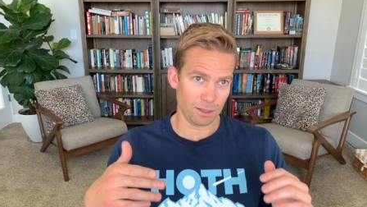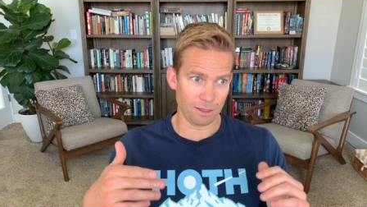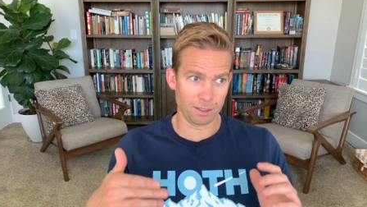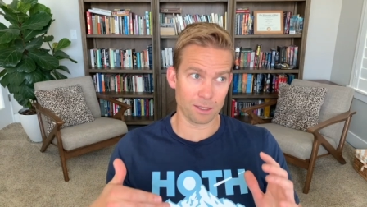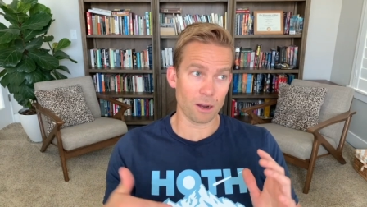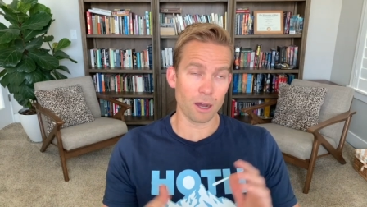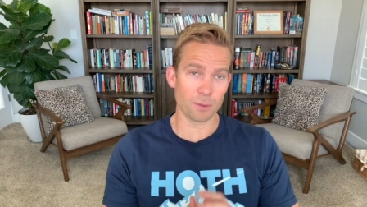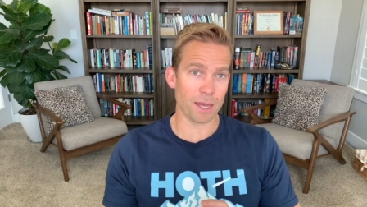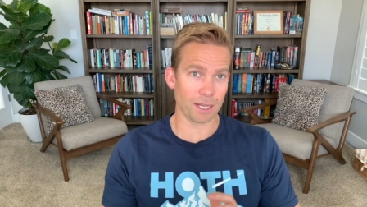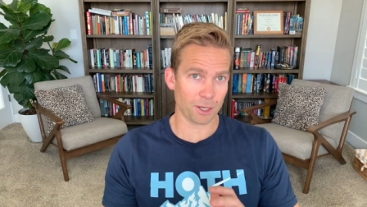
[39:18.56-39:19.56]
It's an
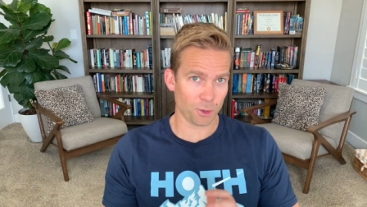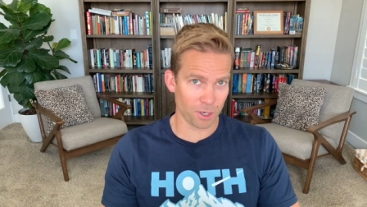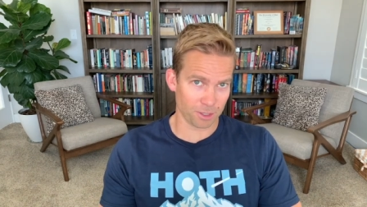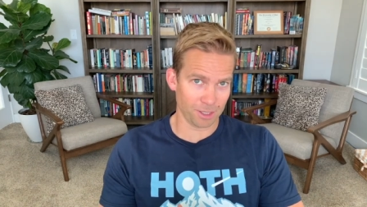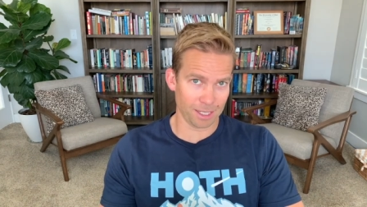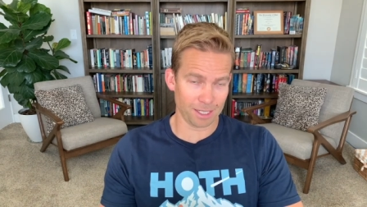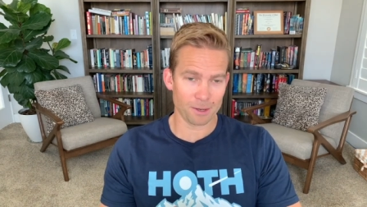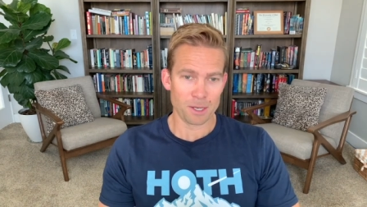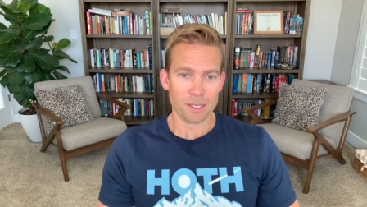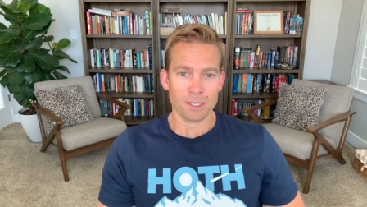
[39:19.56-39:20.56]
automatic critical hit.
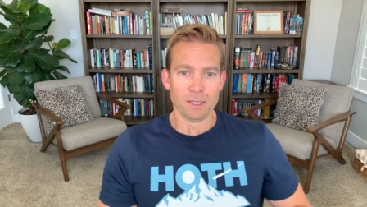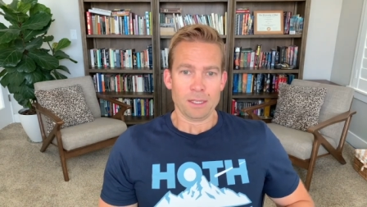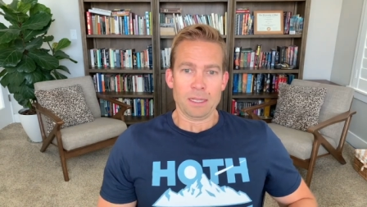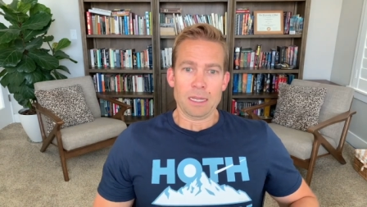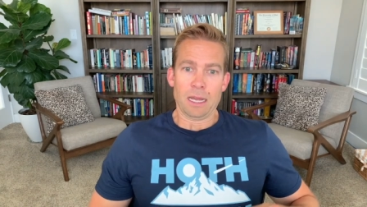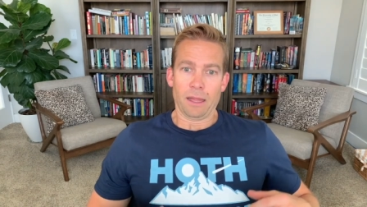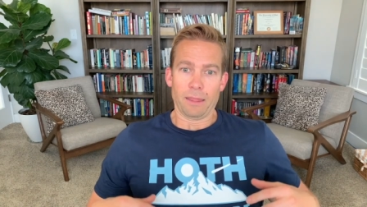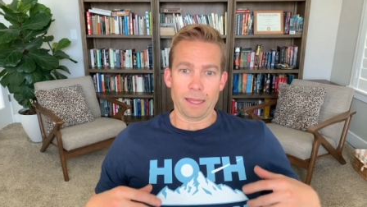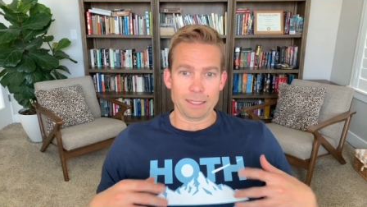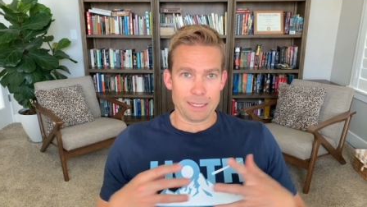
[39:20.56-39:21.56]

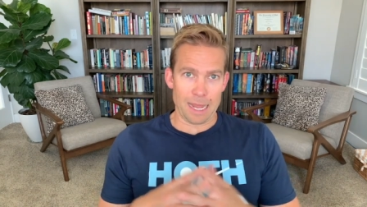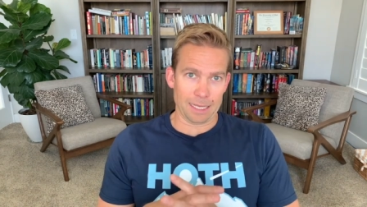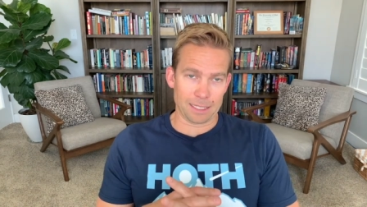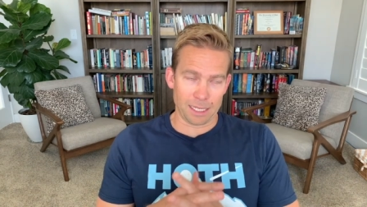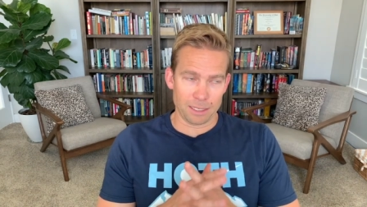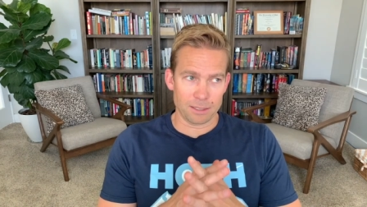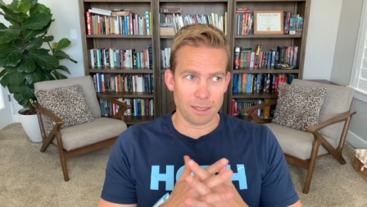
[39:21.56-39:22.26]
That's nasty.